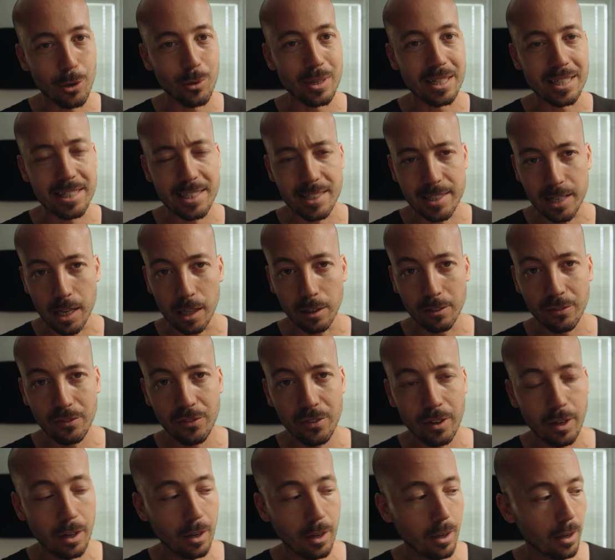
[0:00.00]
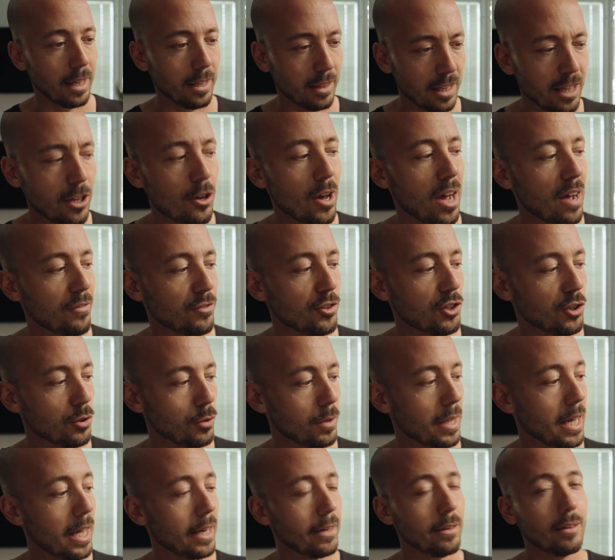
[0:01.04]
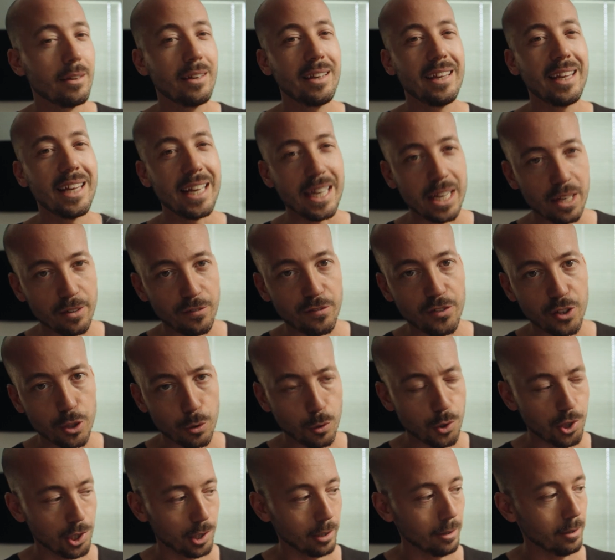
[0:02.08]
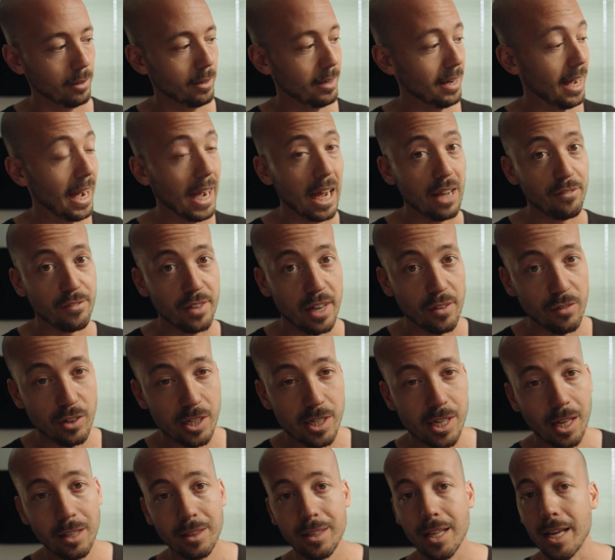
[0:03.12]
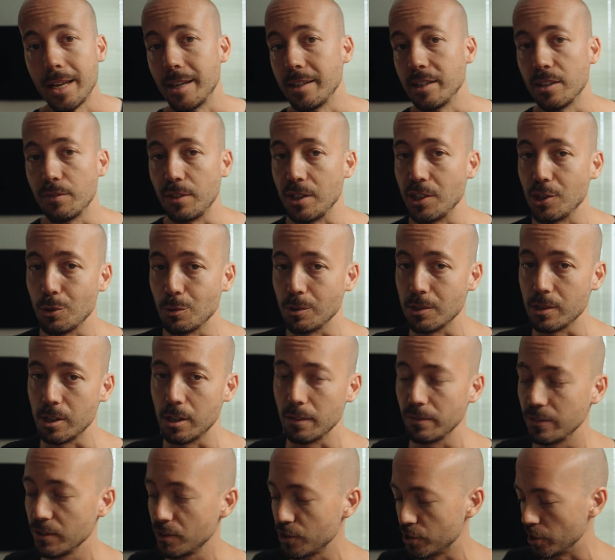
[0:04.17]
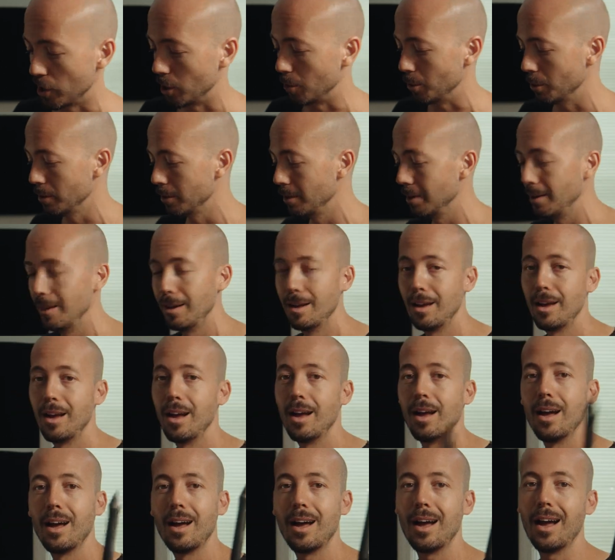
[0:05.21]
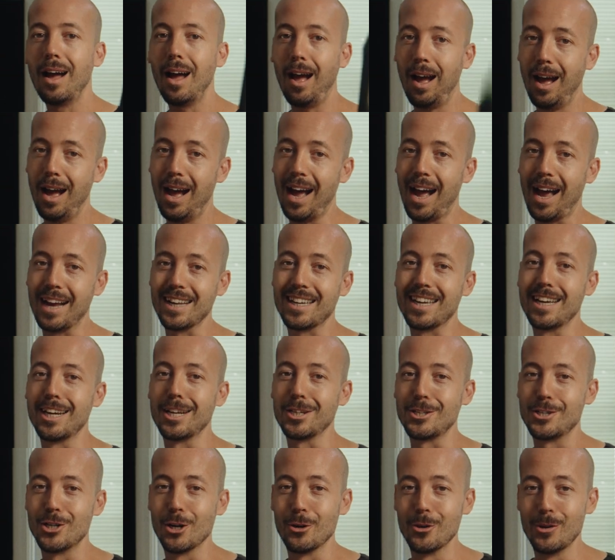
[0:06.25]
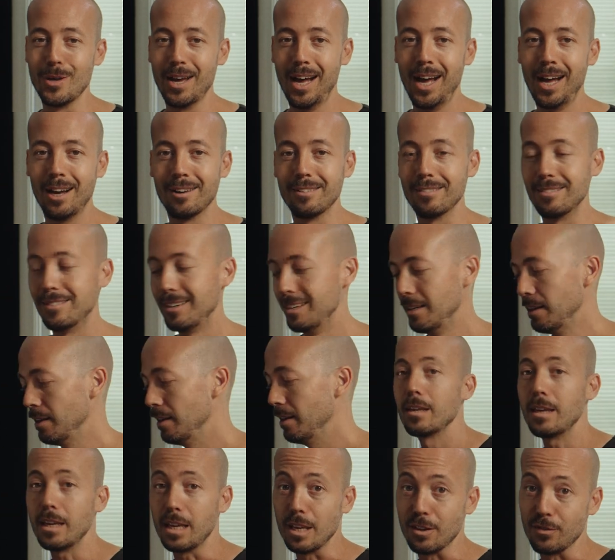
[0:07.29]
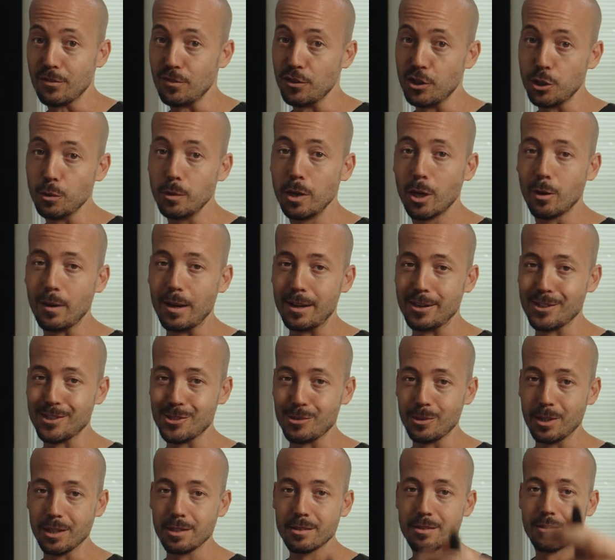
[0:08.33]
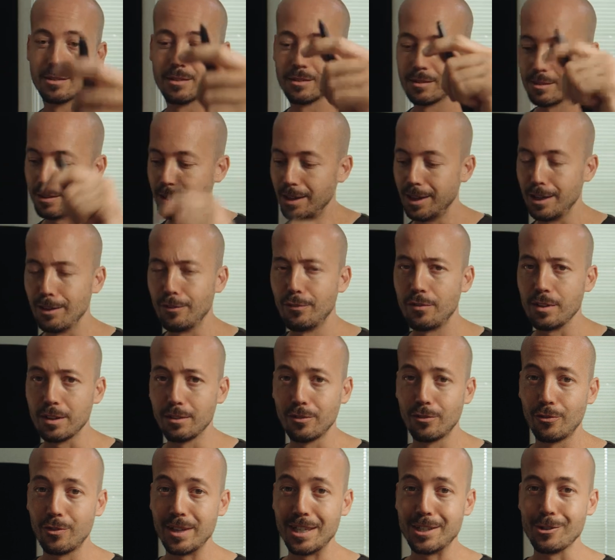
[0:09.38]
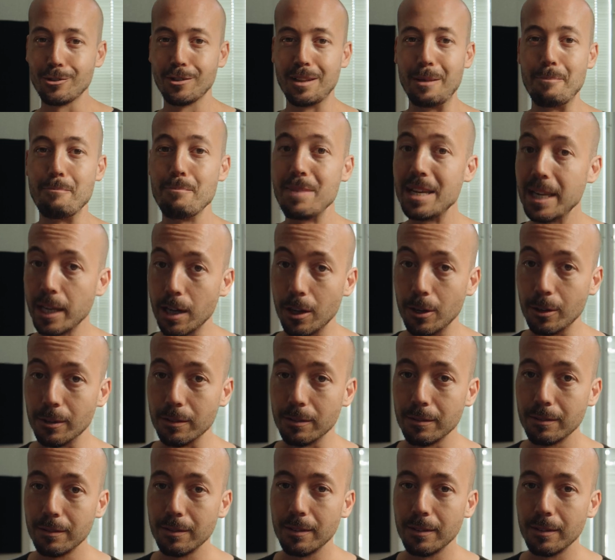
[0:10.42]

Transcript: itself, I think you have to do that in Fusion. I have never done that in DaVinci Resolve, so I cannot show you how. If you know how to do it, feel free to let me know